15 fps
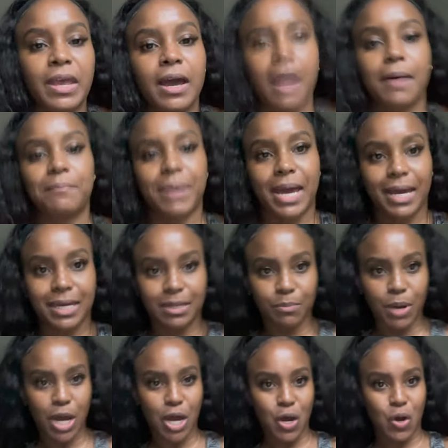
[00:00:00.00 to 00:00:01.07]
I'm back and I'm
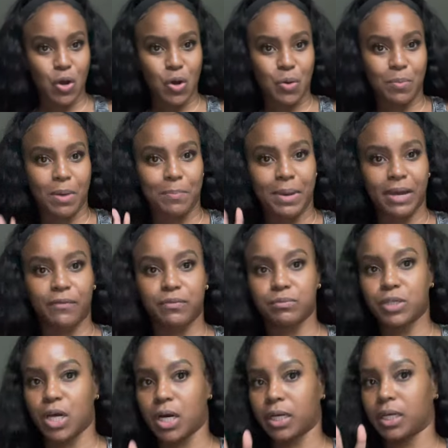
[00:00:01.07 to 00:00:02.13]
home. I'm back from
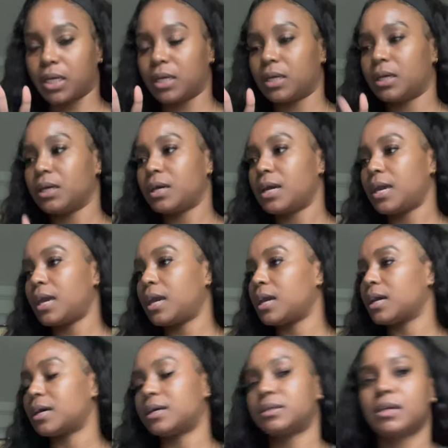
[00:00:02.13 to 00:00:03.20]
Target
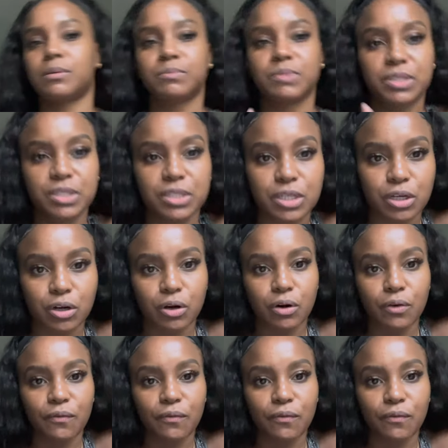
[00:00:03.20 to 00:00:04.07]
and I'm still